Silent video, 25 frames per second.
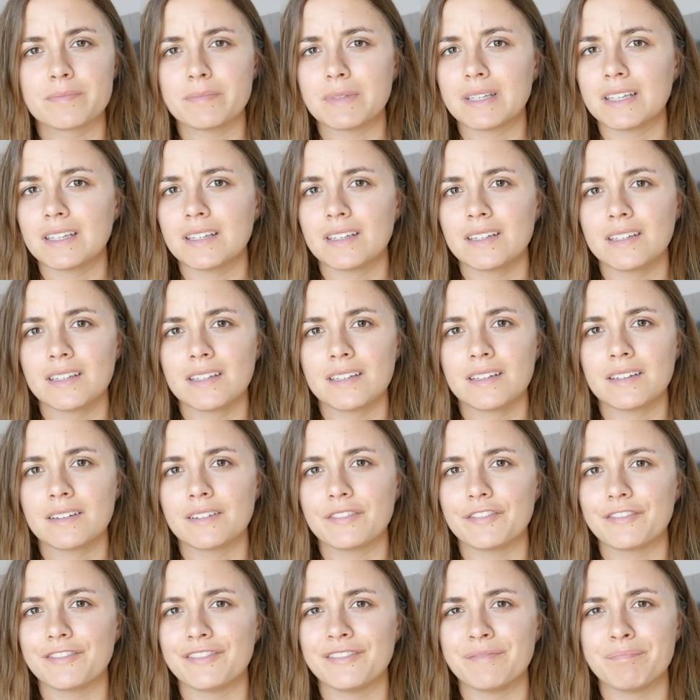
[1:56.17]

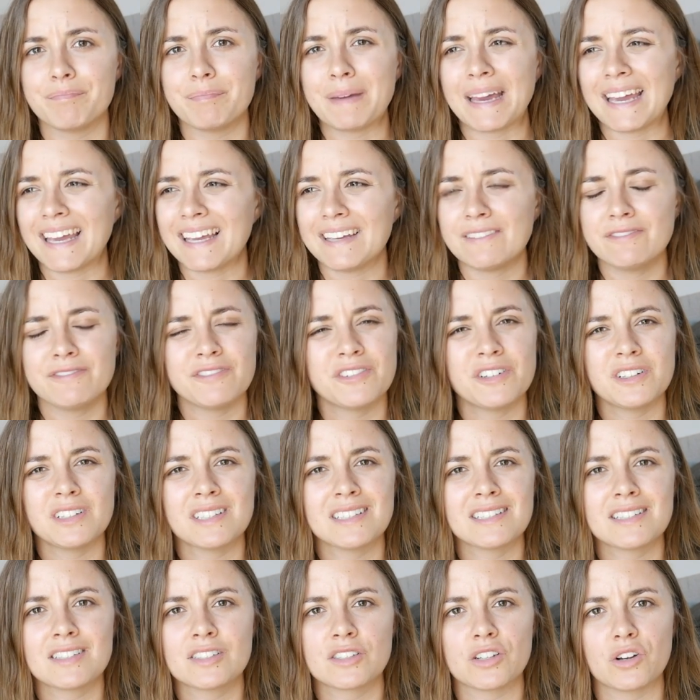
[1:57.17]
me
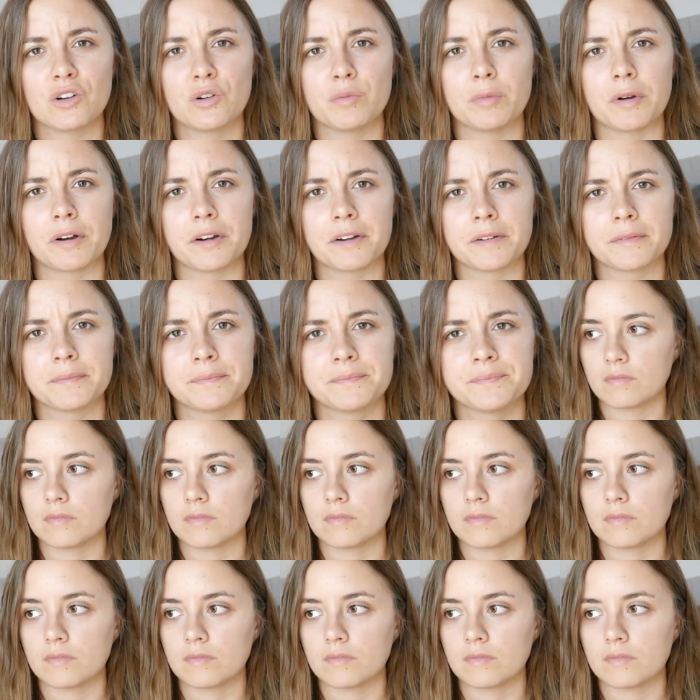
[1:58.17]
painfully sober.